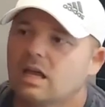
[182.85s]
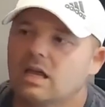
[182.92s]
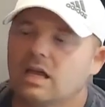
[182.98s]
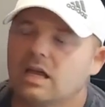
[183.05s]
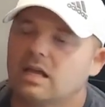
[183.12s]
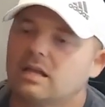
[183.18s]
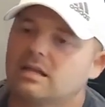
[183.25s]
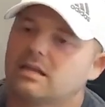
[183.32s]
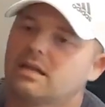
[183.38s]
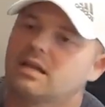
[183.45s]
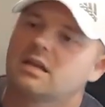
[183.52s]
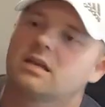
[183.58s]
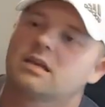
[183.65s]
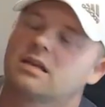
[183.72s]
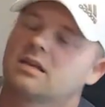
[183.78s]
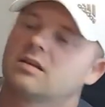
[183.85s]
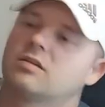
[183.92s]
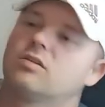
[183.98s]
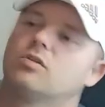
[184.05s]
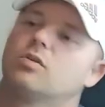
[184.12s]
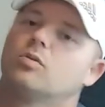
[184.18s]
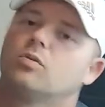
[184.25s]
it didn't
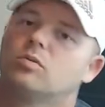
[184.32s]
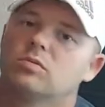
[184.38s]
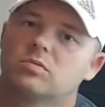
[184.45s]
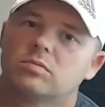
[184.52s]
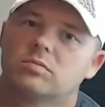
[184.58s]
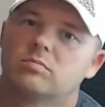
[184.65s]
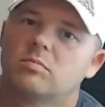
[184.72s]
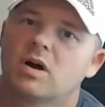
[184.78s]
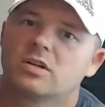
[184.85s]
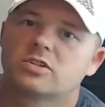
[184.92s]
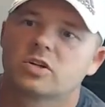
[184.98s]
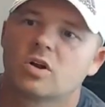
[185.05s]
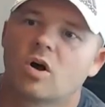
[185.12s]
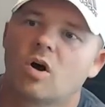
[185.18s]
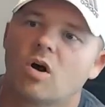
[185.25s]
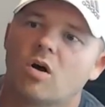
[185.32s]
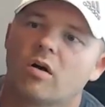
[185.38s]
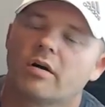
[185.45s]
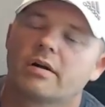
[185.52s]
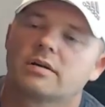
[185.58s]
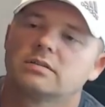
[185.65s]
do much at all.